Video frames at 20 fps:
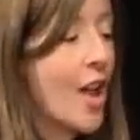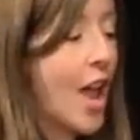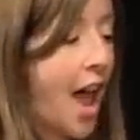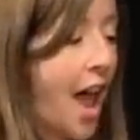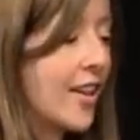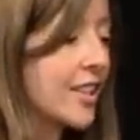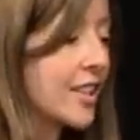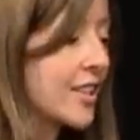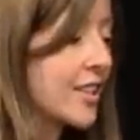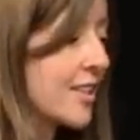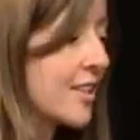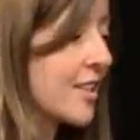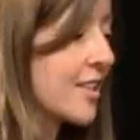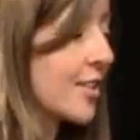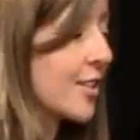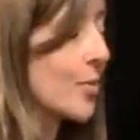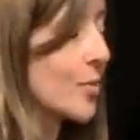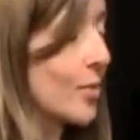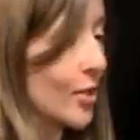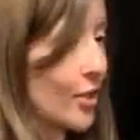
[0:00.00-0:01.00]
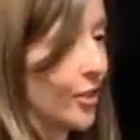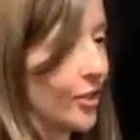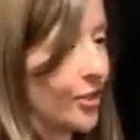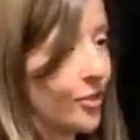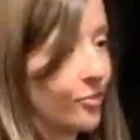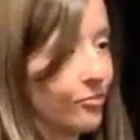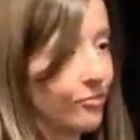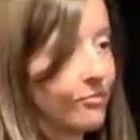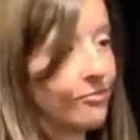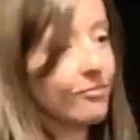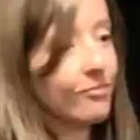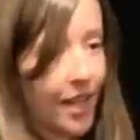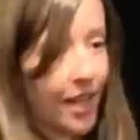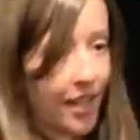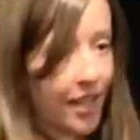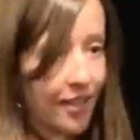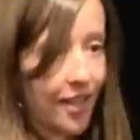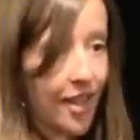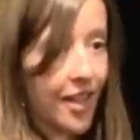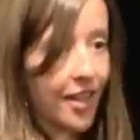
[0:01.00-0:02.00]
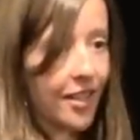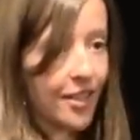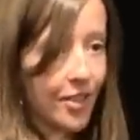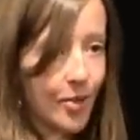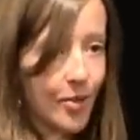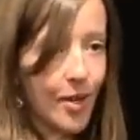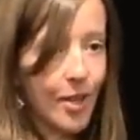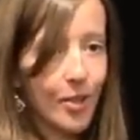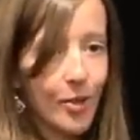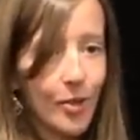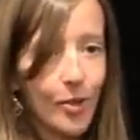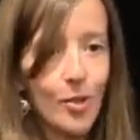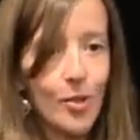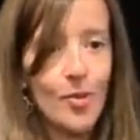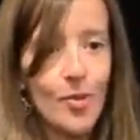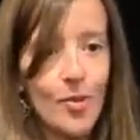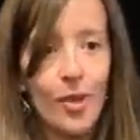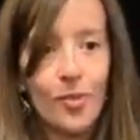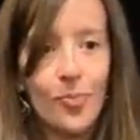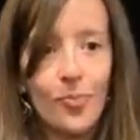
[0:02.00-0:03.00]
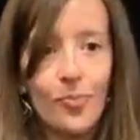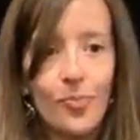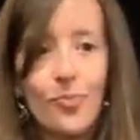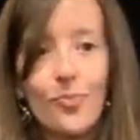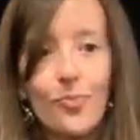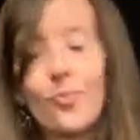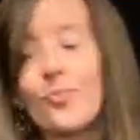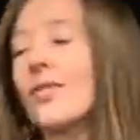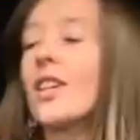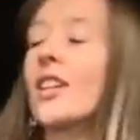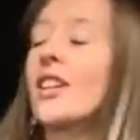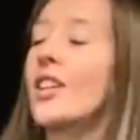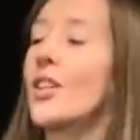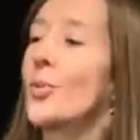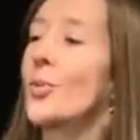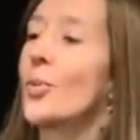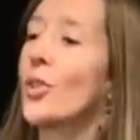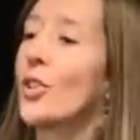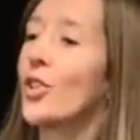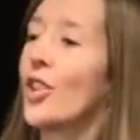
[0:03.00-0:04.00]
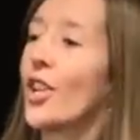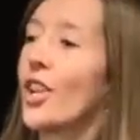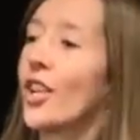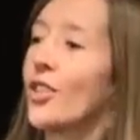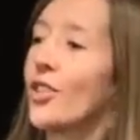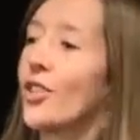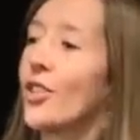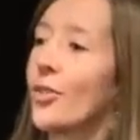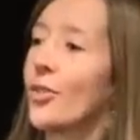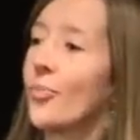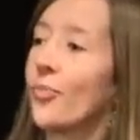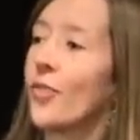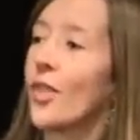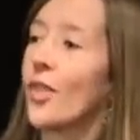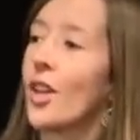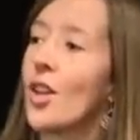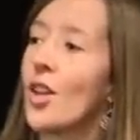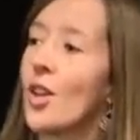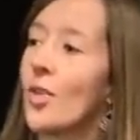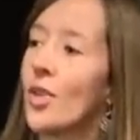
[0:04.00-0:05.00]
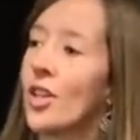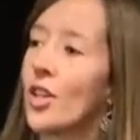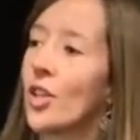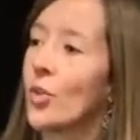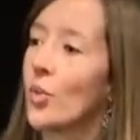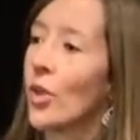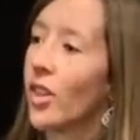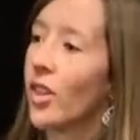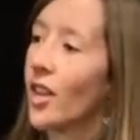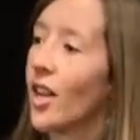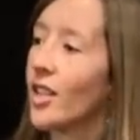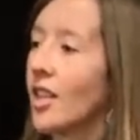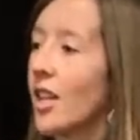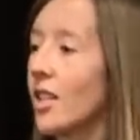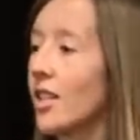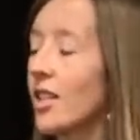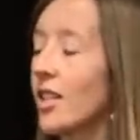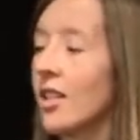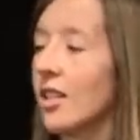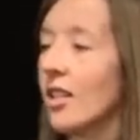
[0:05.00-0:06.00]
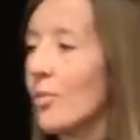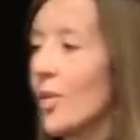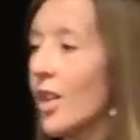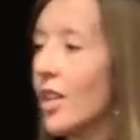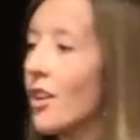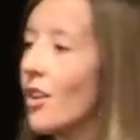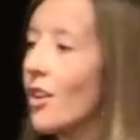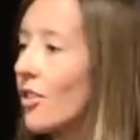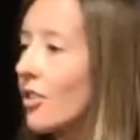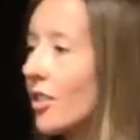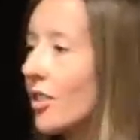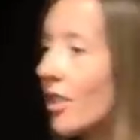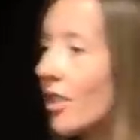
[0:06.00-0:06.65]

Alex's world, my client who I told you about, his world changed because with that technique and many others